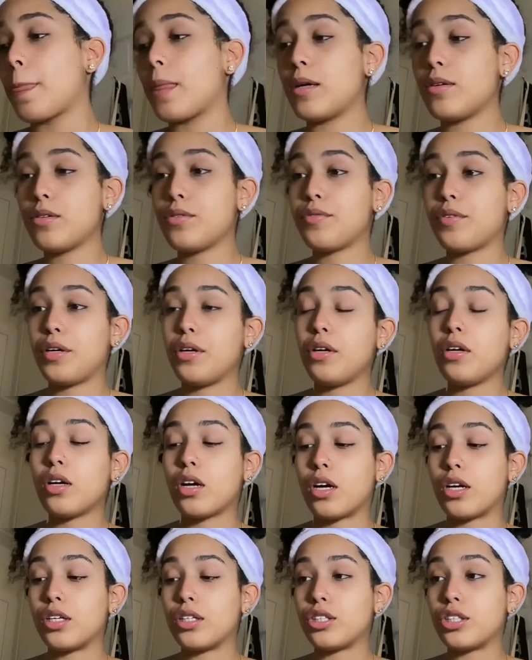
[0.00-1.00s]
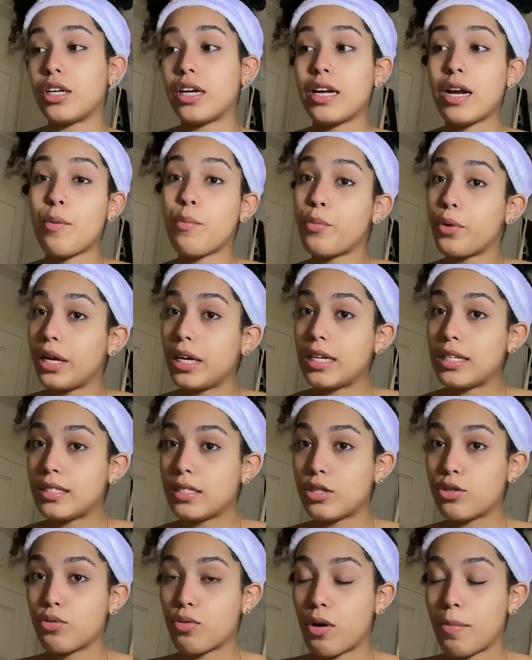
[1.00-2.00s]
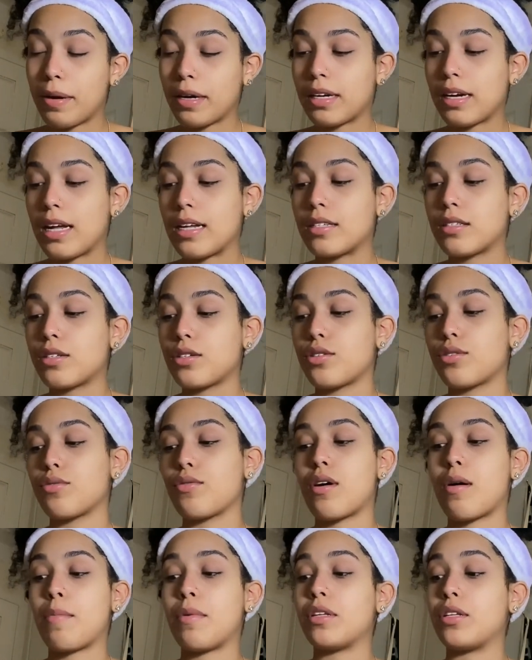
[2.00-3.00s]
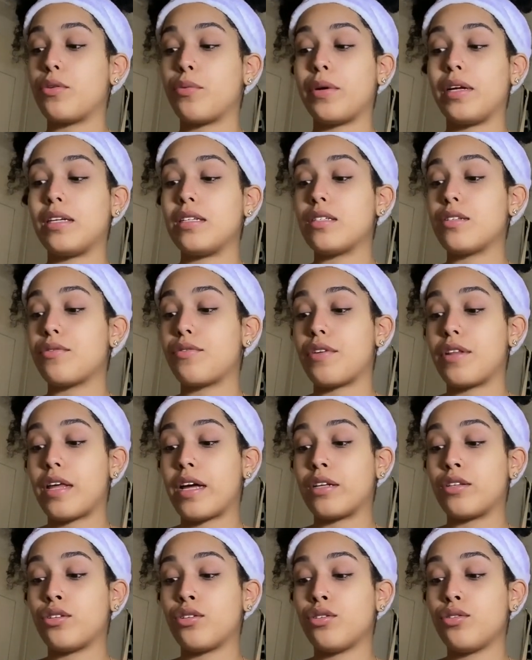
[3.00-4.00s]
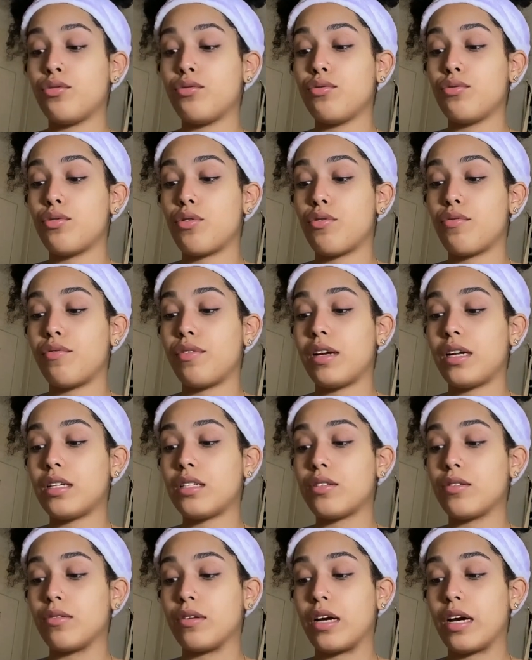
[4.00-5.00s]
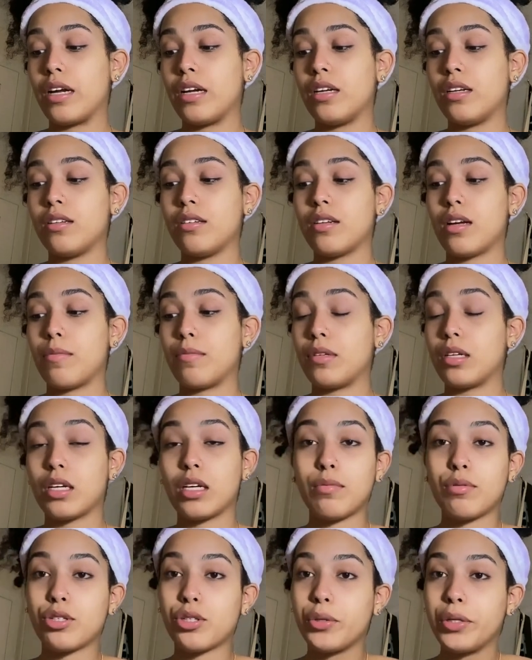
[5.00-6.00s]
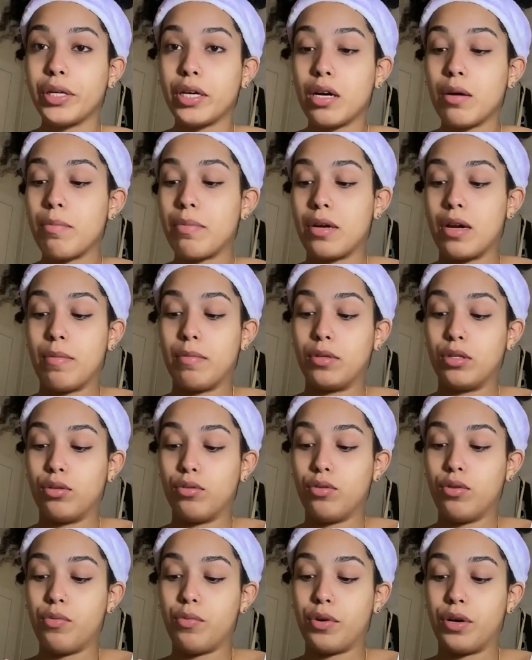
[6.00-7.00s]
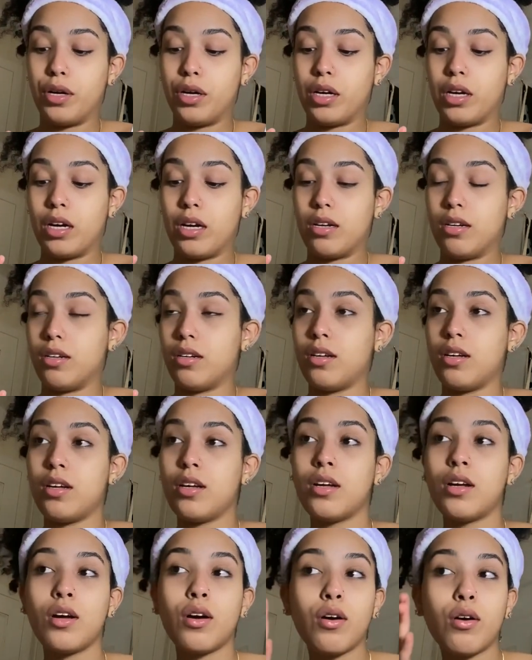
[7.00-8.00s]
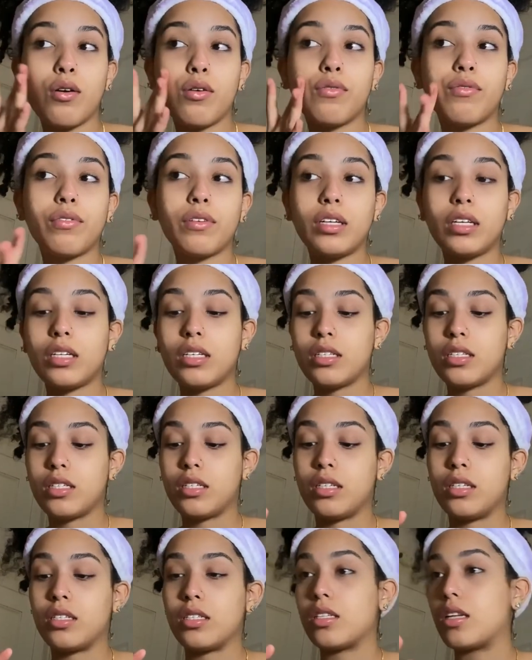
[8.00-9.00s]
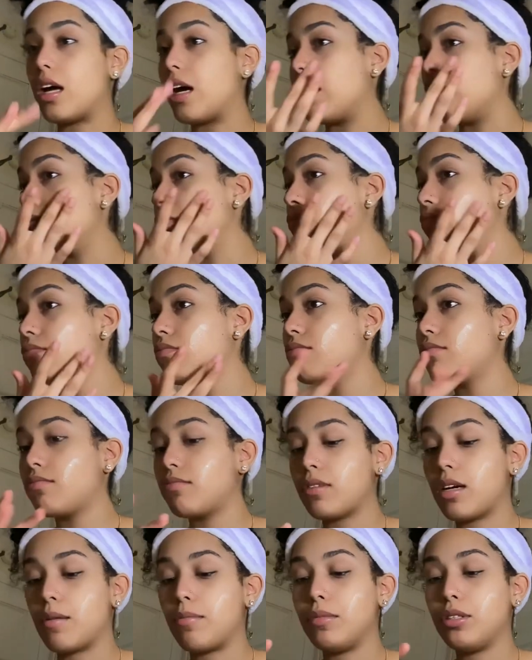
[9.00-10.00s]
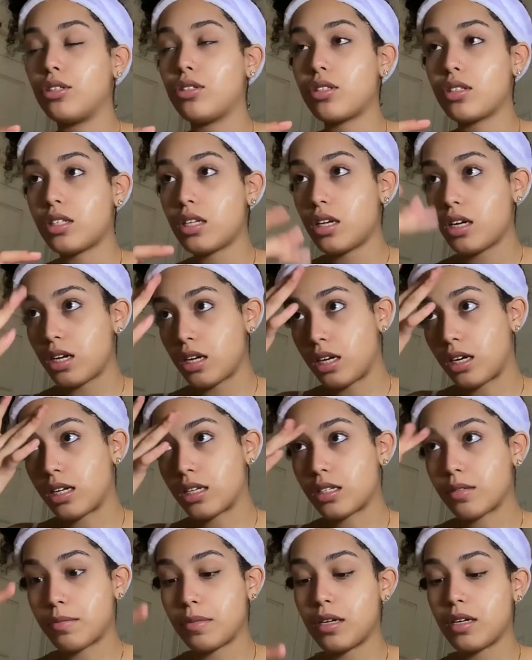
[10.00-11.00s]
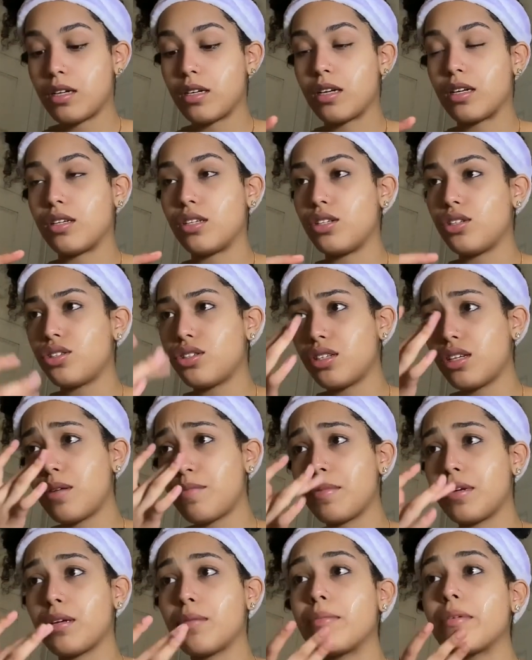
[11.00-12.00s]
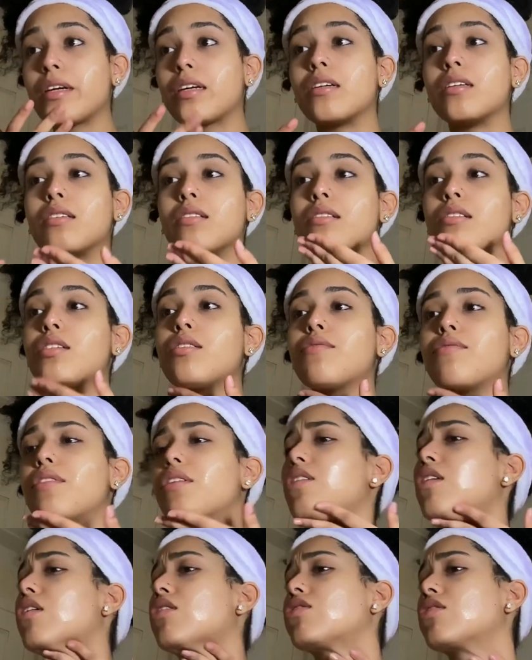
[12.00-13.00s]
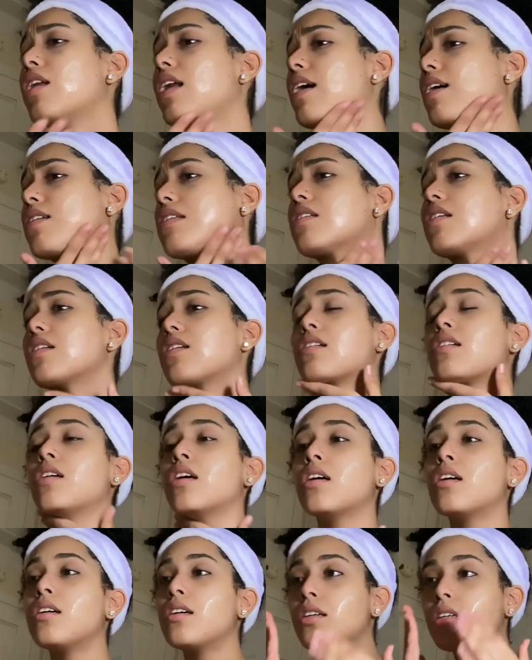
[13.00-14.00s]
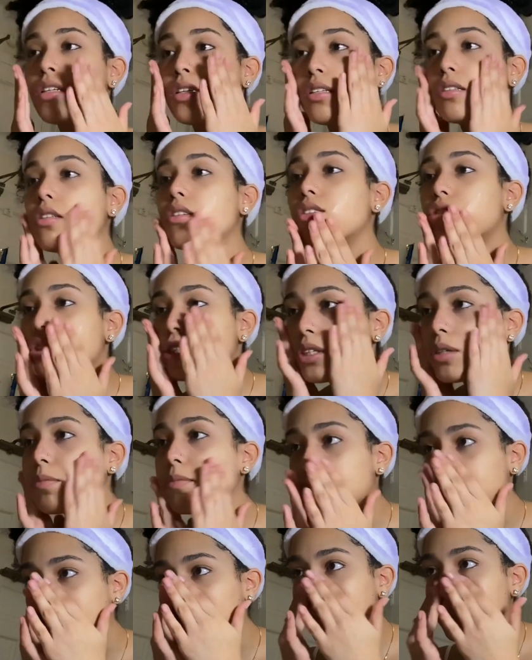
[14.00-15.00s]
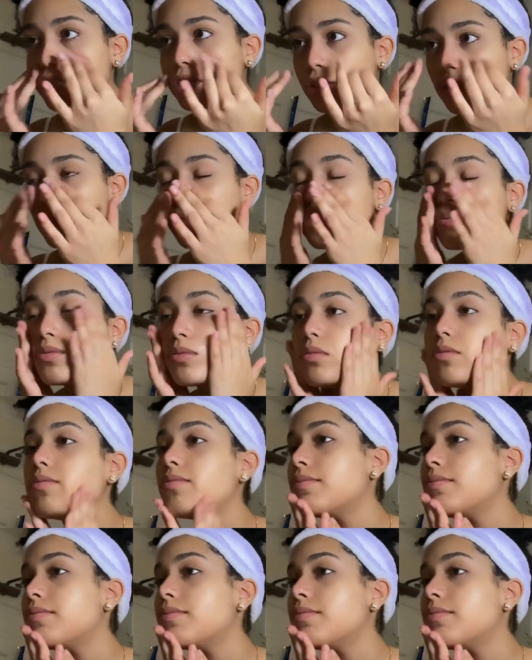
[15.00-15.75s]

It was very large and I'm waitlisted to all my classes, so I'm on the waitlist for that too. Hopefully I still get it. I'm gonna keep showing up and I'm gonna do the work and hopefully he sees that I'm interested and he lets me in and he's should me in because it's a very large class like it shouldn't be an issue